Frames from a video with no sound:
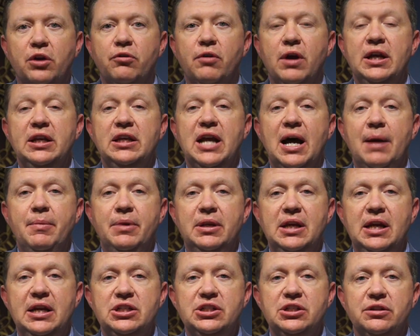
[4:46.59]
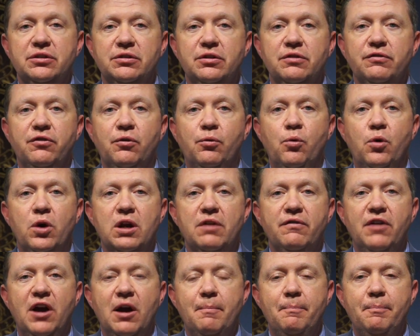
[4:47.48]
great nomination for one
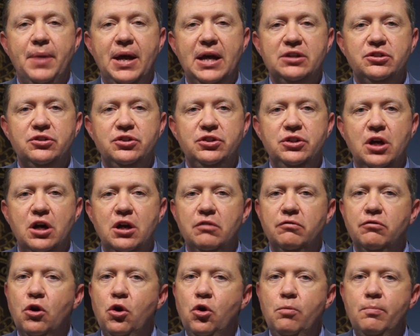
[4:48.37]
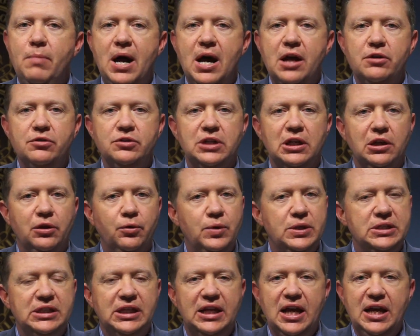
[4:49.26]
of our best young role models at
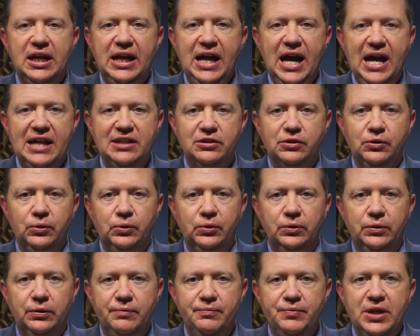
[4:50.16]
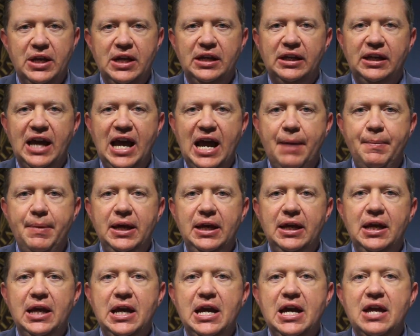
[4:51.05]
Louisa County High School.
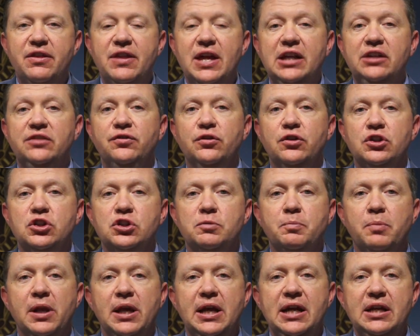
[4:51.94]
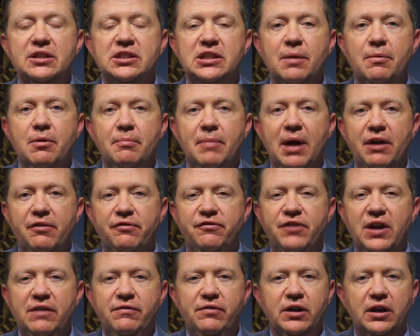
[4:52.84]
Gabby, thanks for displaying some of my
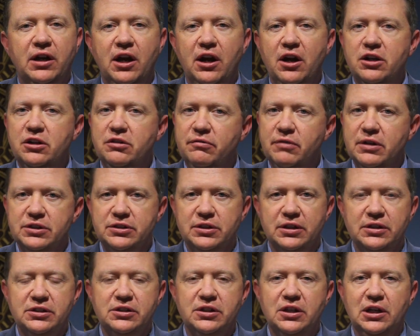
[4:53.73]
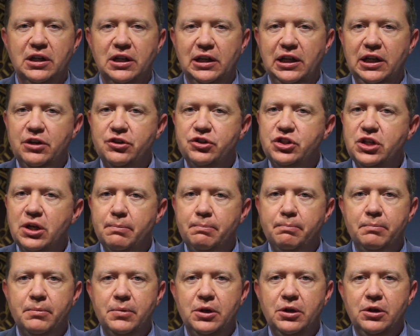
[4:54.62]
favorite characteristics, leadership,
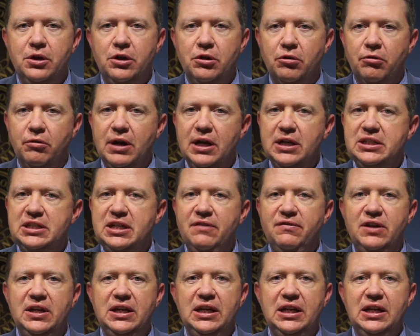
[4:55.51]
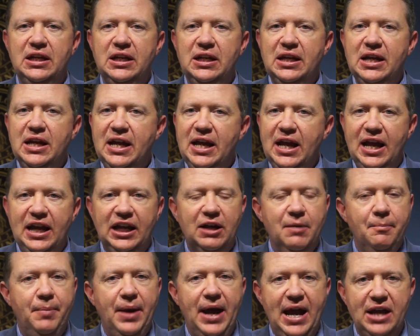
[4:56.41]
creativity, and
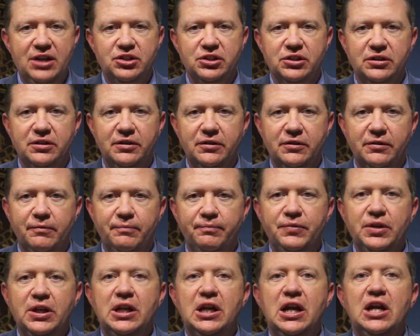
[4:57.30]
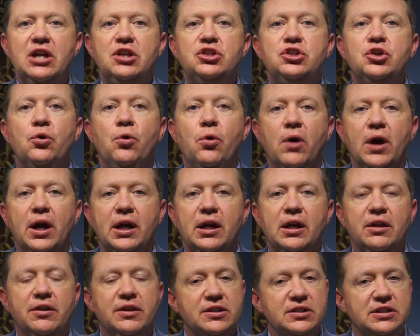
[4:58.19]
compassion. Enjoy
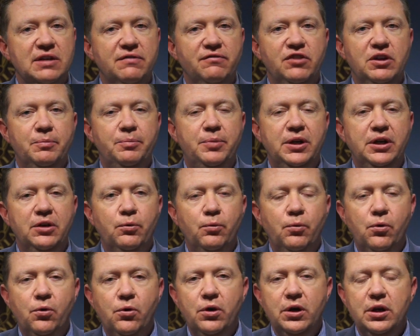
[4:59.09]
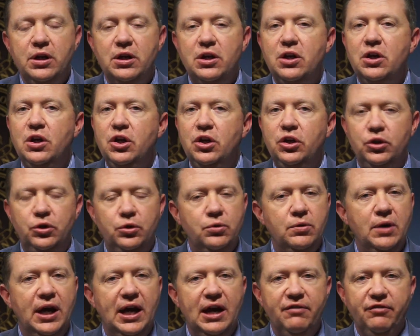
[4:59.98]
this MVP award.
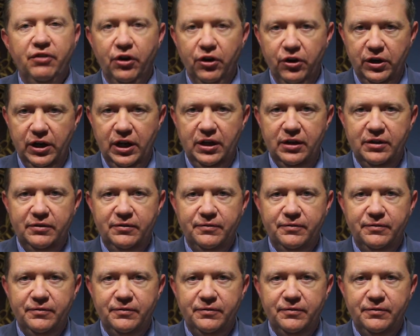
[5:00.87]
You have earned it.